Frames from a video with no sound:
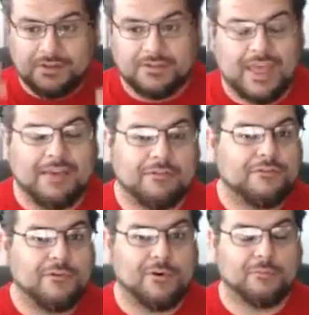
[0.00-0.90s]
have a
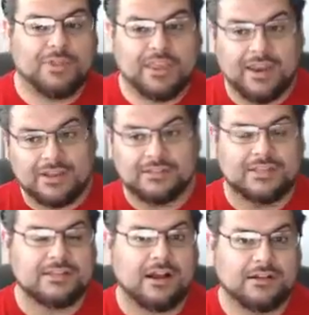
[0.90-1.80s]
form where they can actually
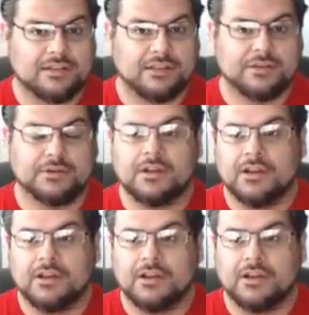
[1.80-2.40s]
talk to you